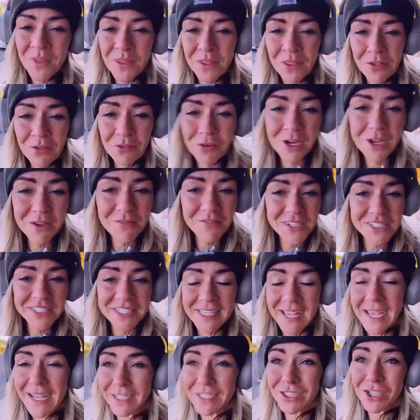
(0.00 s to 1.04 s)
The three of us
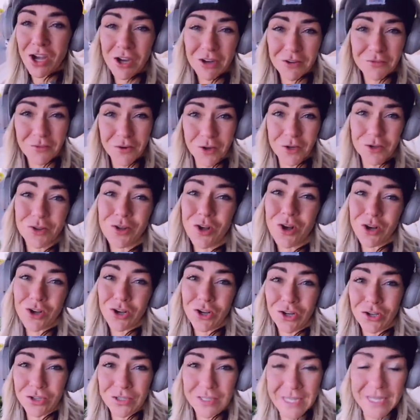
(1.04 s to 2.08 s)
sat and talked for a
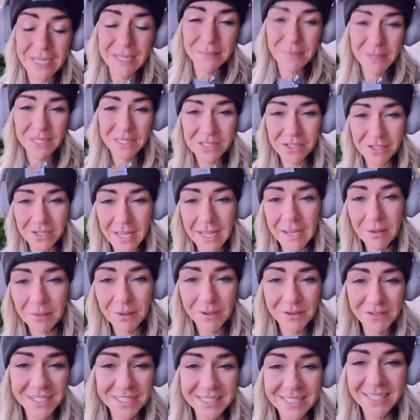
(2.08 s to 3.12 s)
long time yesterday.
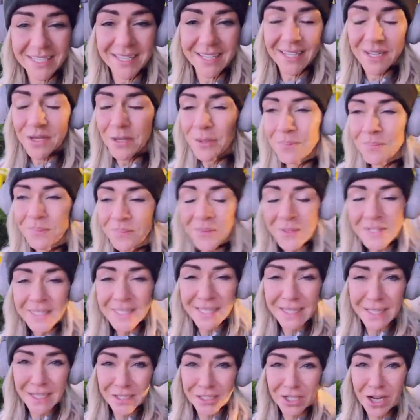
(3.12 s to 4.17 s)
We were just
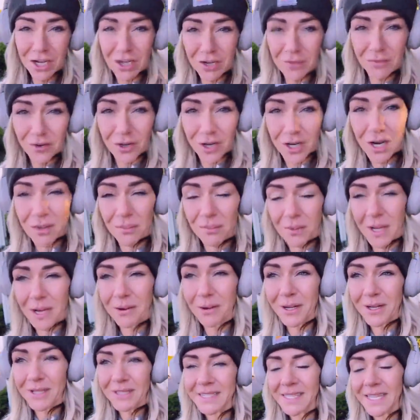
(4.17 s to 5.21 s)
sitting there talking for a couple
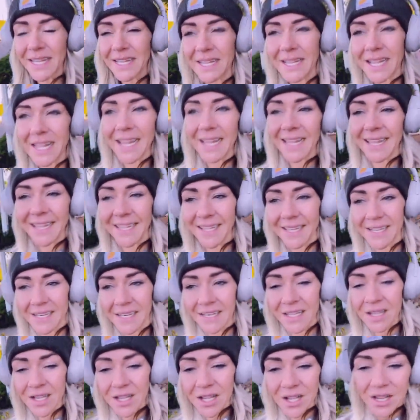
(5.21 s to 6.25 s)
hours.
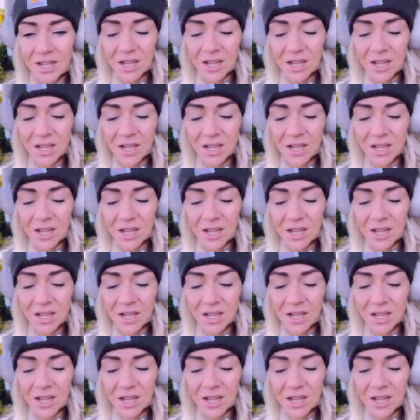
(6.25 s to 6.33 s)
And